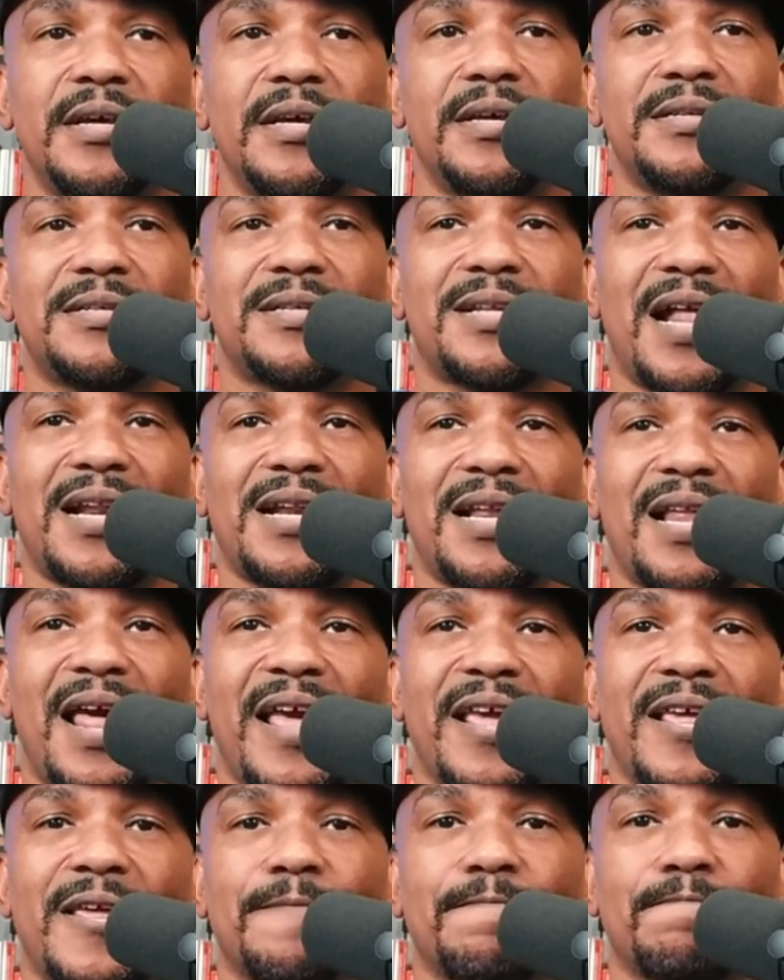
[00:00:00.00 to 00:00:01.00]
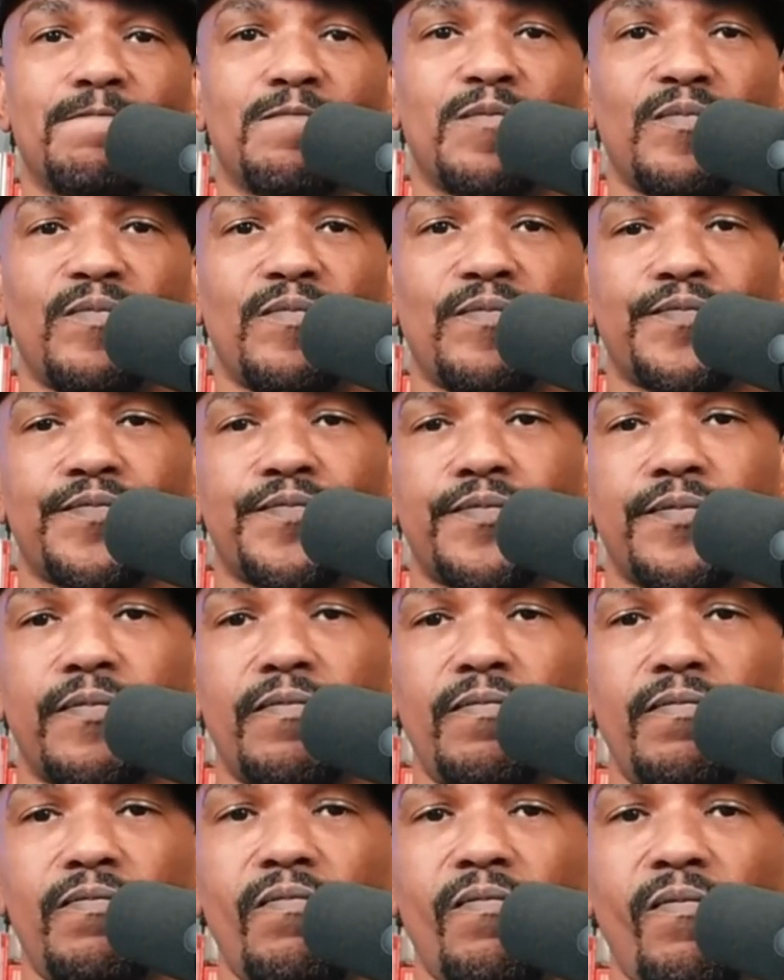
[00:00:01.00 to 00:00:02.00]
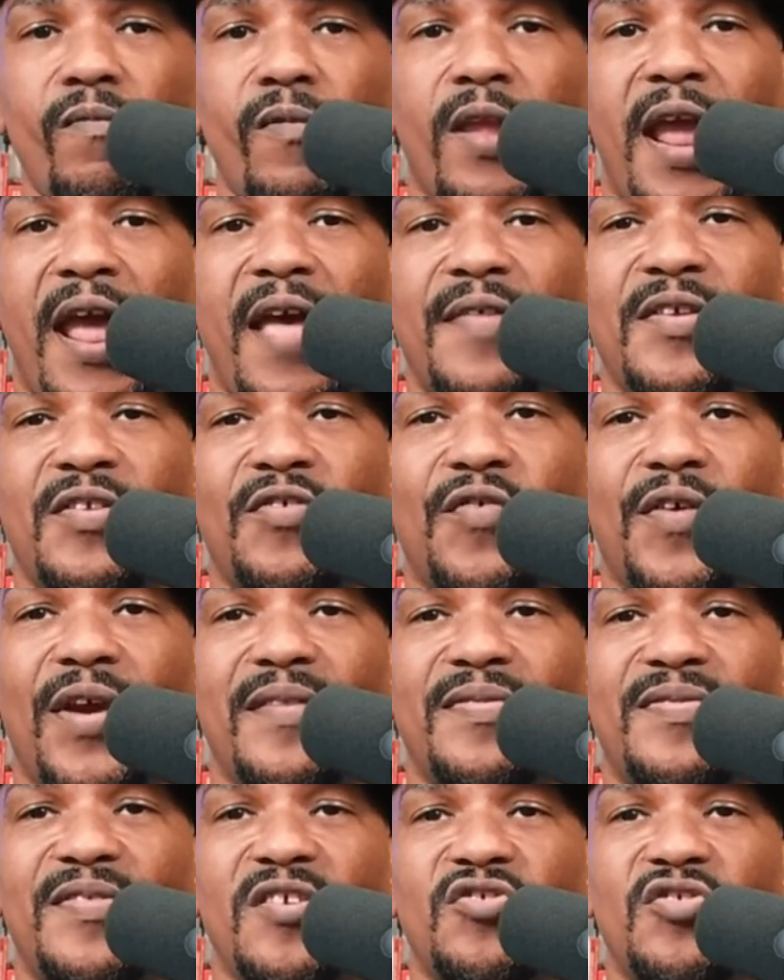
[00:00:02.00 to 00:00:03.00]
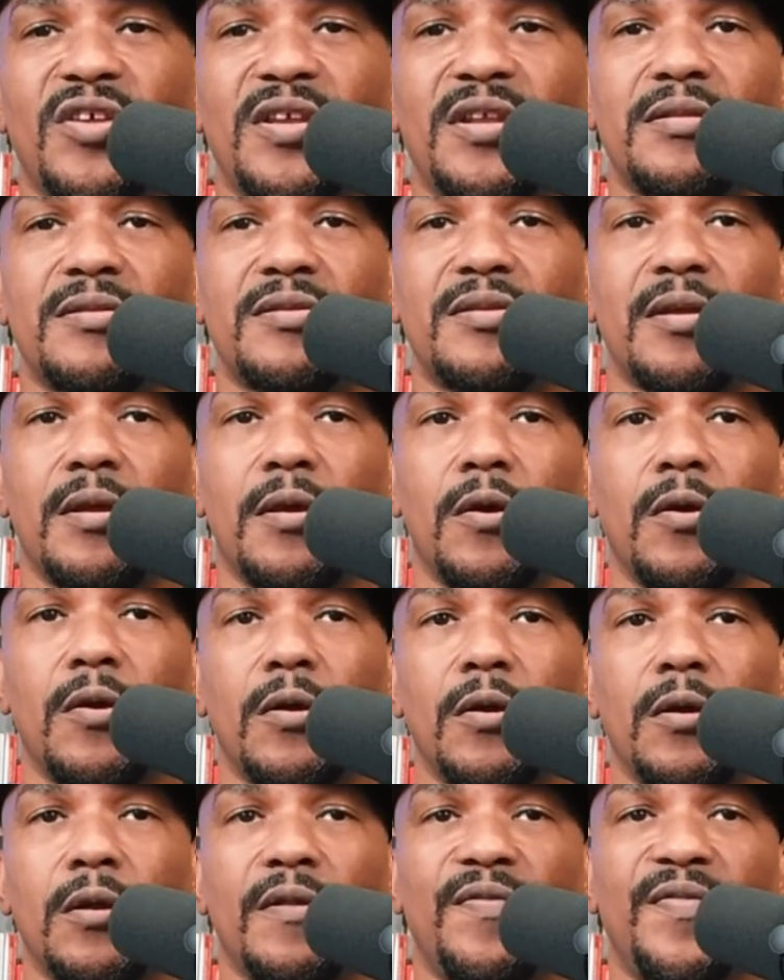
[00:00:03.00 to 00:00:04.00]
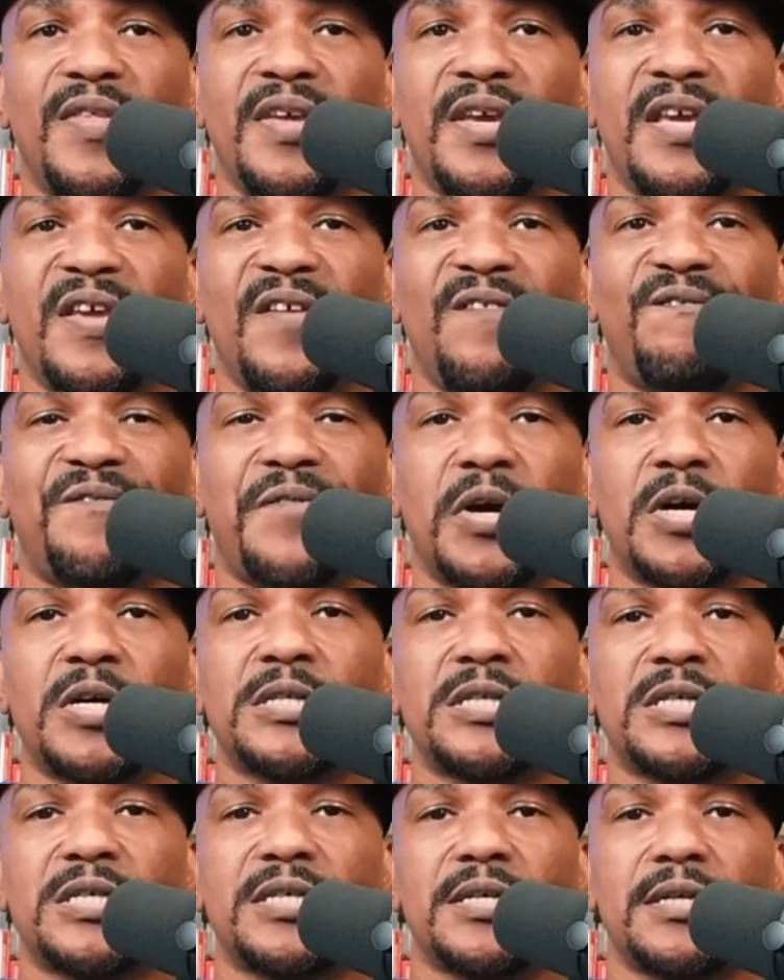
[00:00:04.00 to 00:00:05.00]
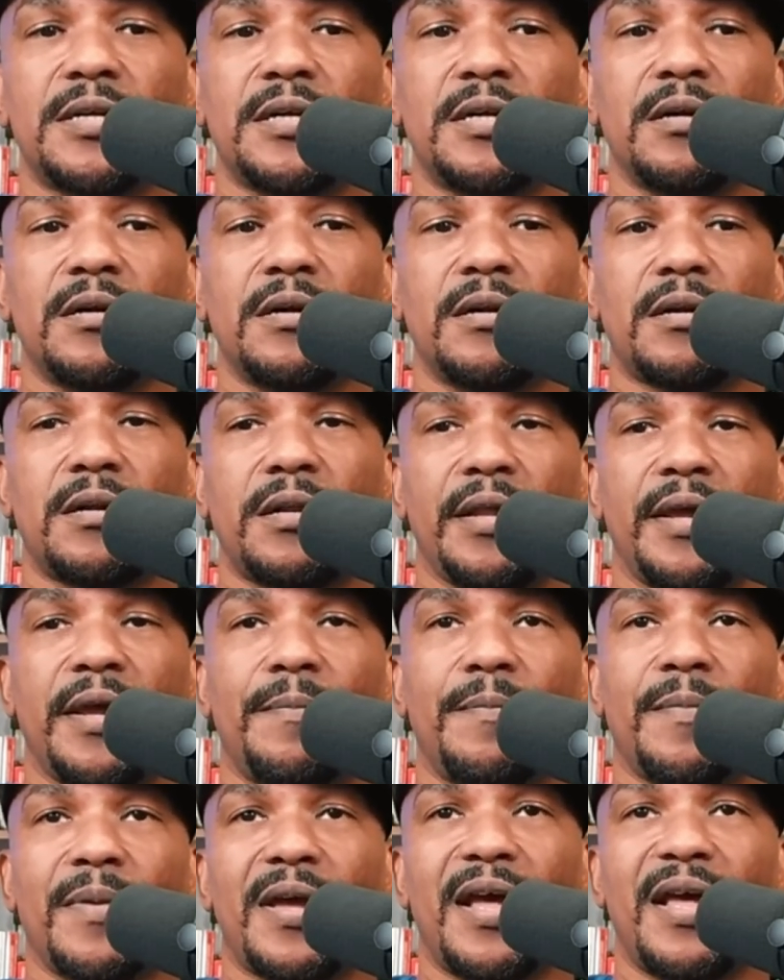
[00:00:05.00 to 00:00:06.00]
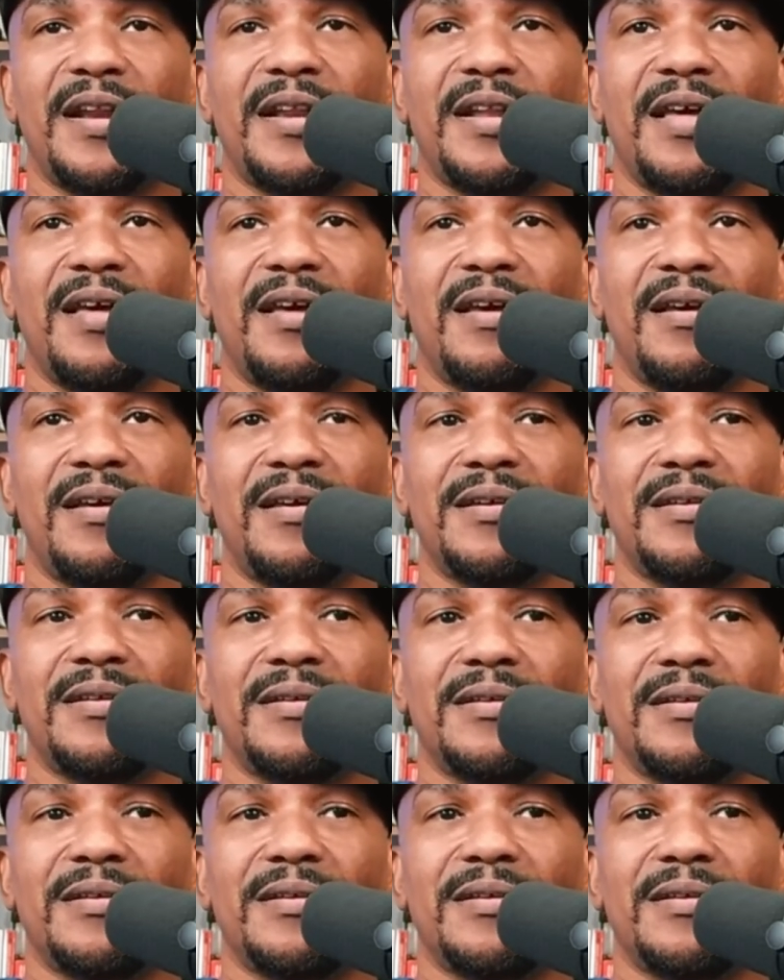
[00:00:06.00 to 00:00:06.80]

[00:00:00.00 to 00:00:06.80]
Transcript: It's kind of like as it transitions, the first clip kind of